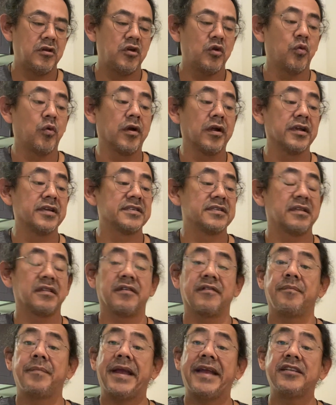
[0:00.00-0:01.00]
Whereas in the
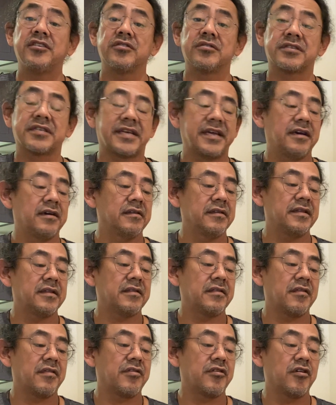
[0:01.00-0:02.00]
major scale,
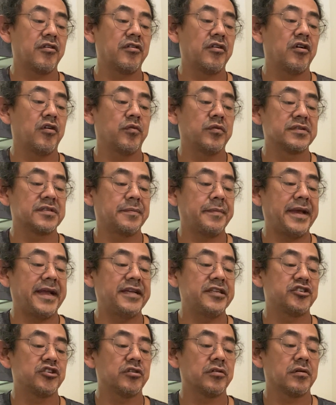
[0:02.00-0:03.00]
the third note was a
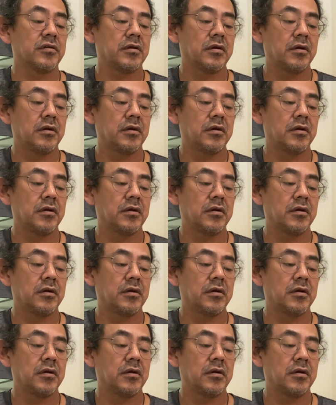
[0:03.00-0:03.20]
major.